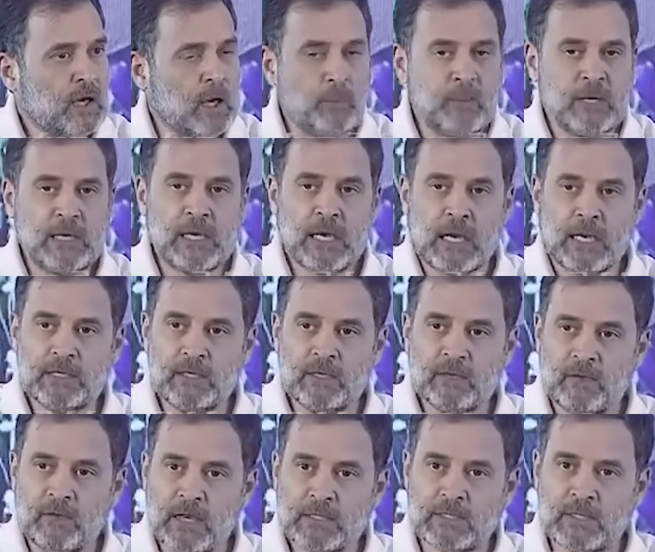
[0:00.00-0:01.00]
how many
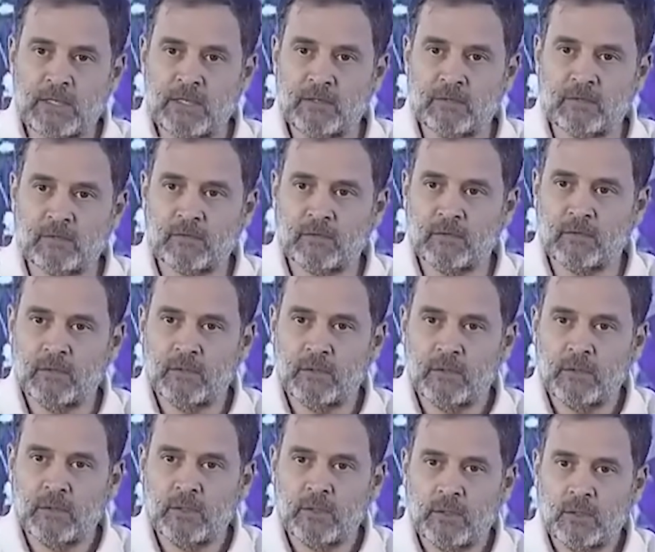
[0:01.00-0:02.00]
adivasis,
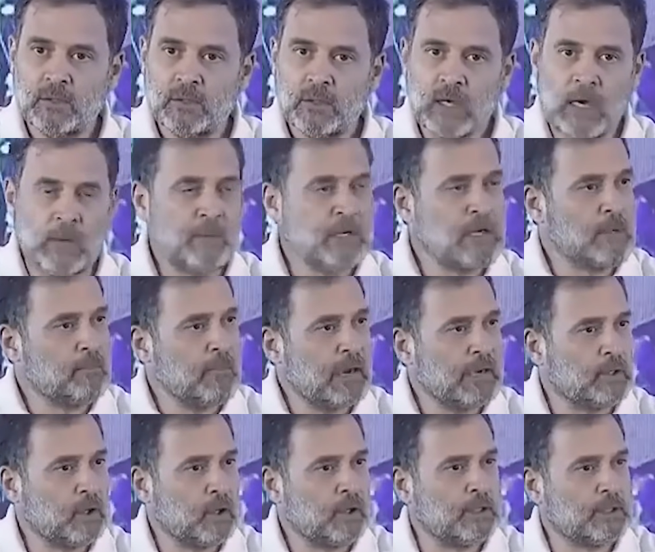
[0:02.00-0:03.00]
how many
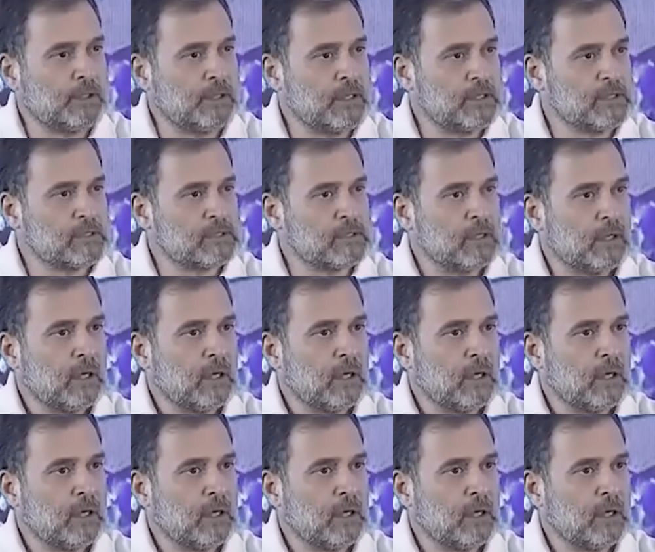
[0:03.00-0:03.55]
minorities,